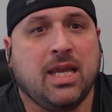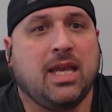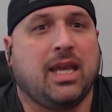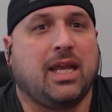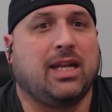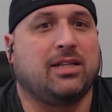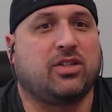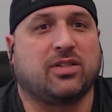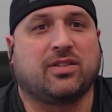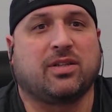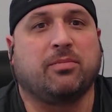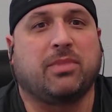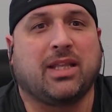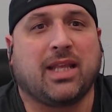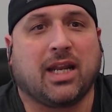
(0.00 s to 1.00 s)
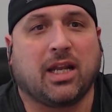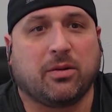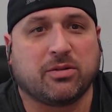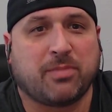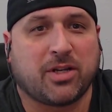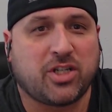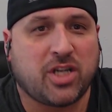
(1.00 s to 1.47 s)
It is just something that
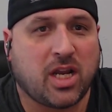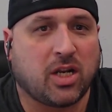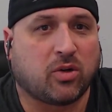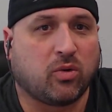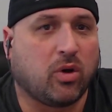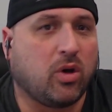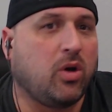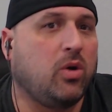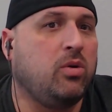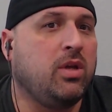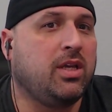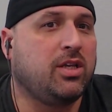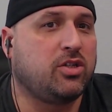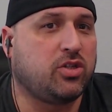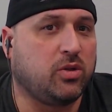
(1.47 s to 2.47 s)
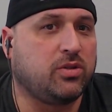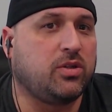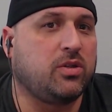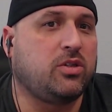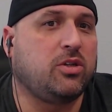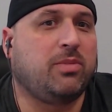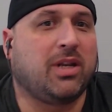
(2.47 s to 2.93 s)
helps my channel grow, shows
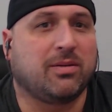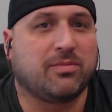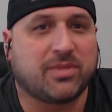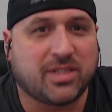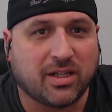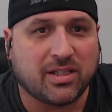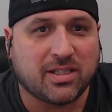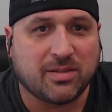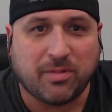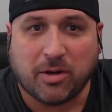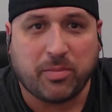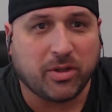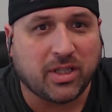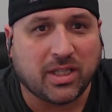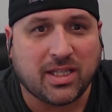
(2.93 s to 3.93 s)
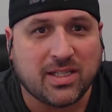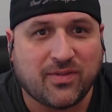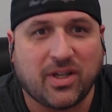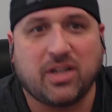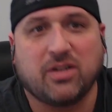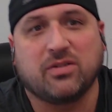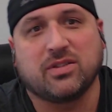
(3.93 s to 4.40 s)
YouTube that I'm serious about building these
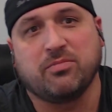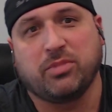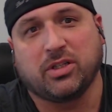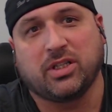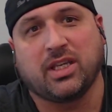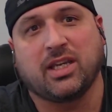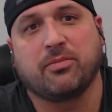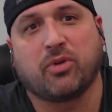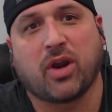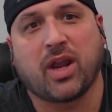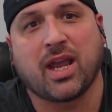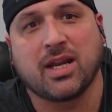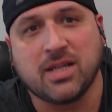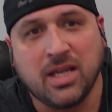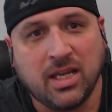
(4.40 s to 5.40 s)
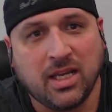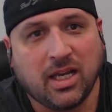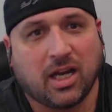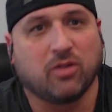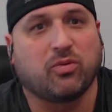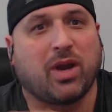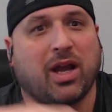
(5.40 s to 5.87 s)
videos and building a brand
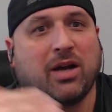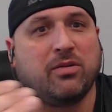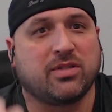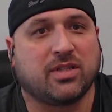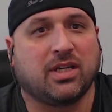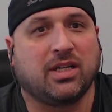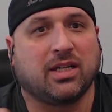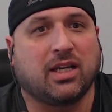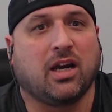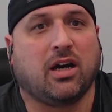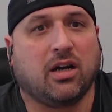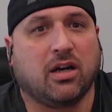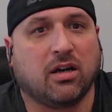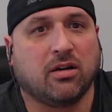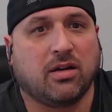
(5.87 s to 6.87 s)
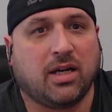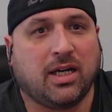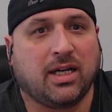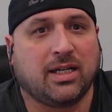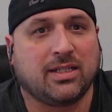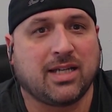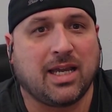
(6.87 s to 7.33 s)
around
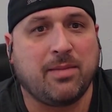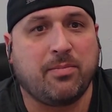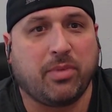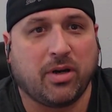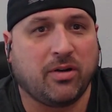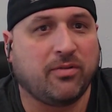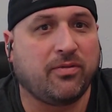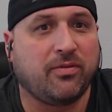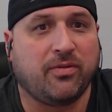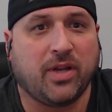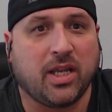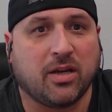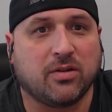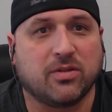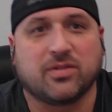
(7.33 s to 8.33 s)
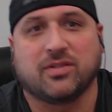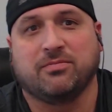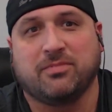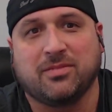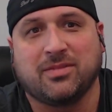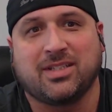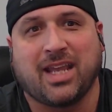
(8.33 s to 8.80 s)
car type of videos and
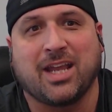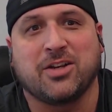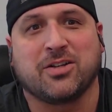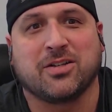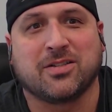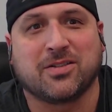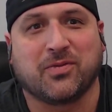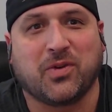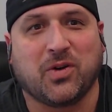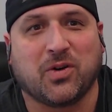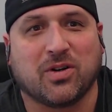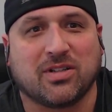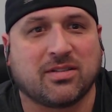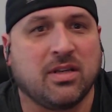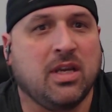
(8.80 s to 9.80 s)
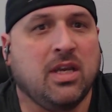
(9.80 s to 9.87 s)
tangents, of course.